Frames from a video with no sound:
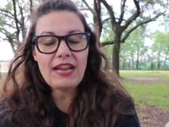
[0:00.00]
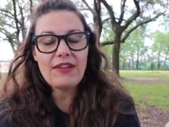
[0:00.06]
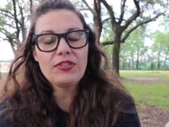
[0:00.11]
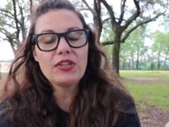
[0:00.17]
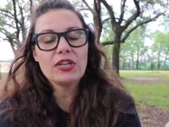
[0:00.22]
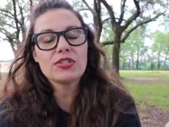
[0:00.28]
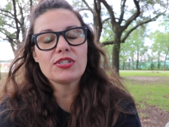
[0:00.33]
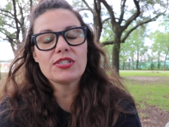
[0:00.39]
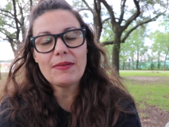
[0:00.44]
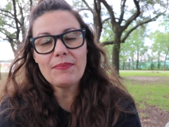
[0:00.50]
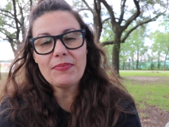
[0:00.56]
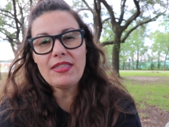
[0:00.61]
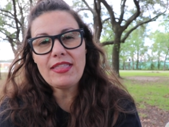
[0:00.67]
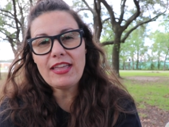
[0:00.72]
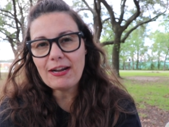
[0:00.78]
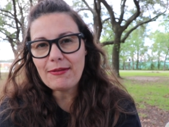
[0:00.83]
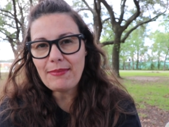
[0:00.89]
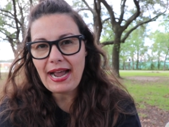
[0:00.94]
If there's
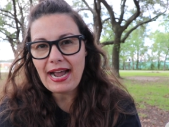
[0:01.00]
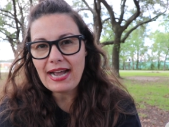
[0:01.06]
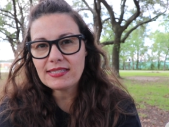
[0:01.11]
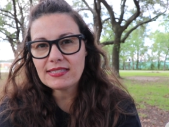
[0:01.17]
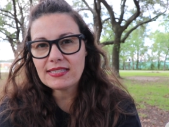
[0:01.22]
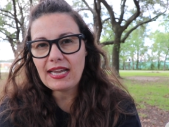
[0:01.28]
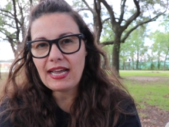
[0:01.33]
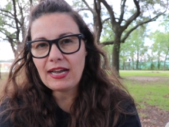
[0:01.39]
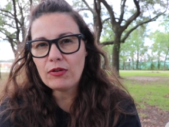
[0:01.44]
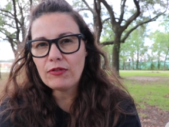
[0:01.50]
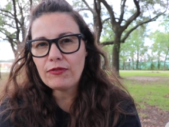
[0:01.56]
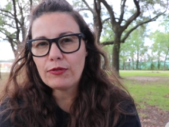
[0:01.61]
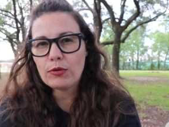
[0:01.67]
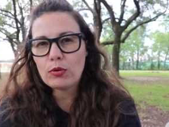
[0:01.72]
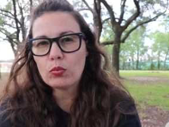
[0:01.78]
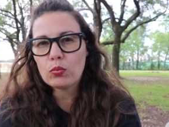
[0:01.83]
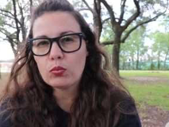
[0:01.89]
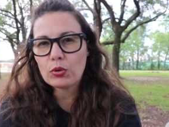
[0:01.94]
something that I'm asked that I don't
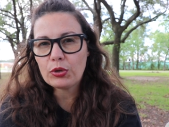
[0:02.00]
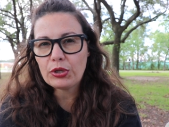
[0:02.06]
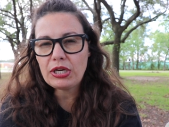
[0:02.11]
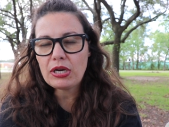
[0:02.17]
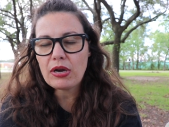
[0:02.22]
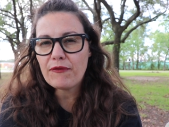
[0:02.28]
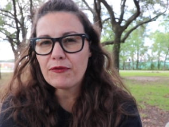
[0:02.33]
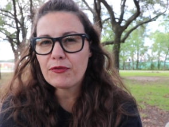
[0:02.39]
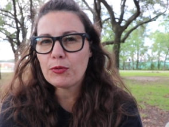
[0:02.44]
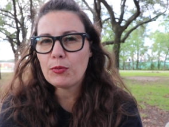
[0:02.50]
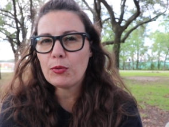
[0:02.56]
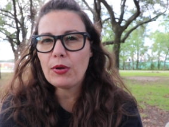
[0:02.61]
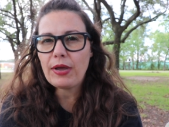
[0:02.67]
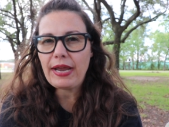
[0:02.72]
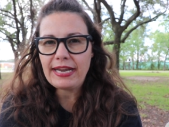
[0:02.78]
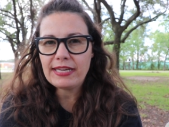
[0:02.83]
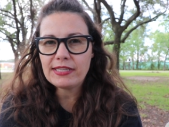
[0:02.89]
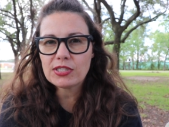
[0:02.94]
feel really
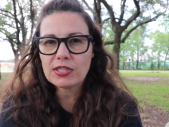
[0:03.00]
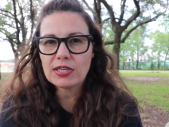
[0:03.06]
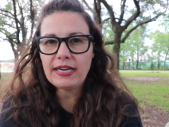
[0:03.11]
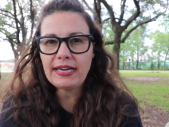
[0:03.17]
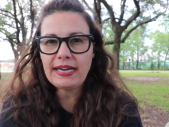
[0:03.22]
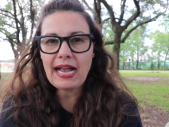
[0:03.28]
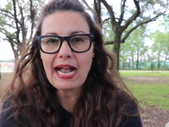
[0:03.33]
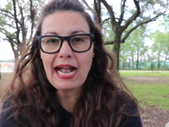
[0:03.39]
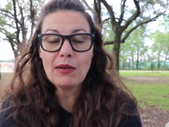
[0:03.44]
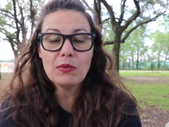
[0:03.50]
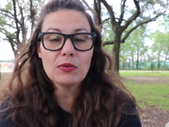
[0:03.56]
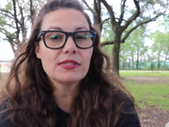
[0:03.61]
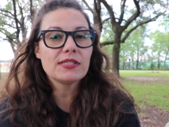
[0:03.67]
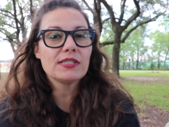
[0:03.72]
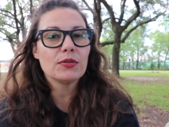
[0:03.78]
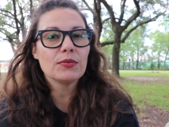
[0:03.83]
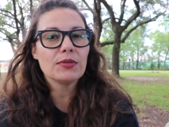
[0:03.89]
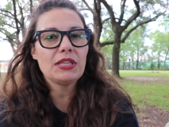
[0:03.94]
comfortable answering, I will
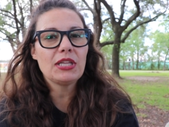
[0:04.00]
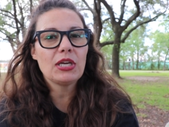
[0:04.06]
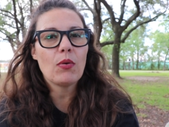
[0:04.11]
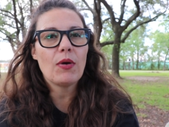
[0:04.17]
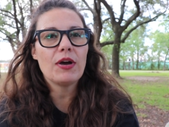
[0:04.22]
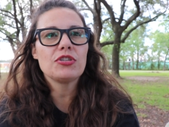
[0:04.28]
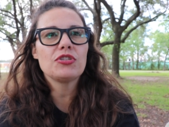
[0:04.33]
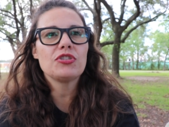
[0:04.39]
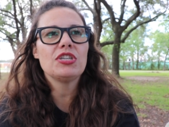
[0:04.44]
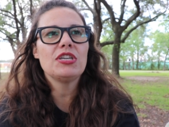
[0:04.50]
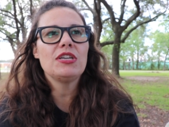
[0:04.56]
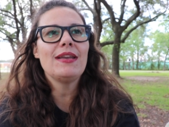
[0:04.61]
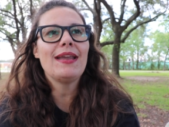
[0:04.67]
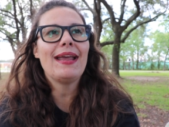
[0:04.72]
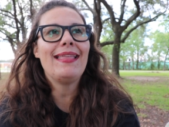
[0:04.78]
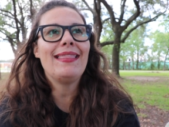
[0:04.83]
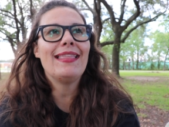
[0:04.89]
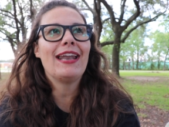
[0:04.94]
still read the
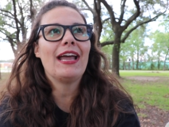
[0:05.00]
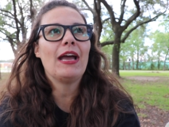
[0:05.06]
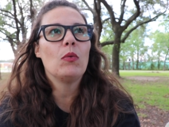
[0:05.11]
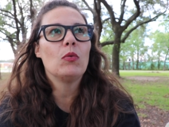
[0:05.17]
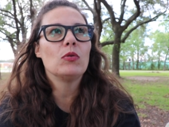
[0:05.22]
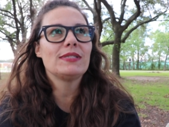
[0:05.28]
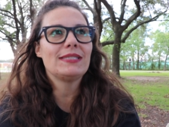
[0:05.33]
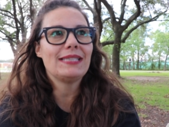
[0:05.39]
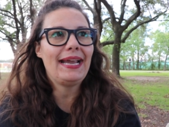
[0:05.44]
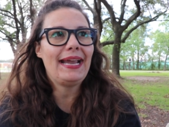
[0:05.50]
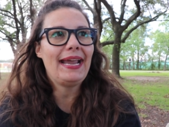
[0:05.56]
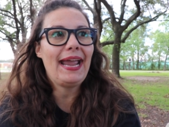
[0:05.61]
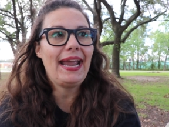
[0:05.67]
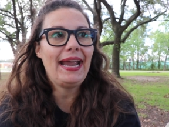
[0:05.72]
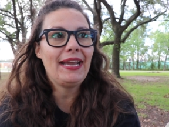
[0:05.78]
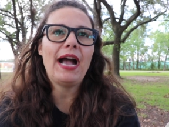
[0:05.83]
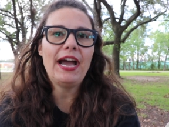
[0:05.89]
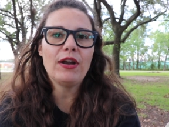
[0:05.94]
question, and then I will say,
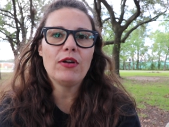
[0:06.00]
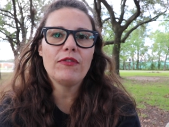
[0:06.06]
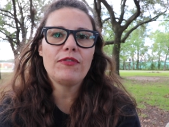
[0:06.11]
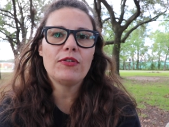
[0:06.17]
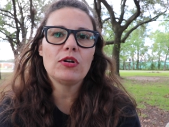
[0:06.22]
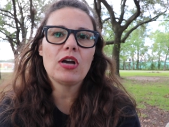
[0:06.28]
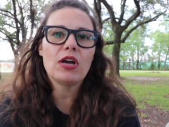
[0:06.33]
hey, I don't feel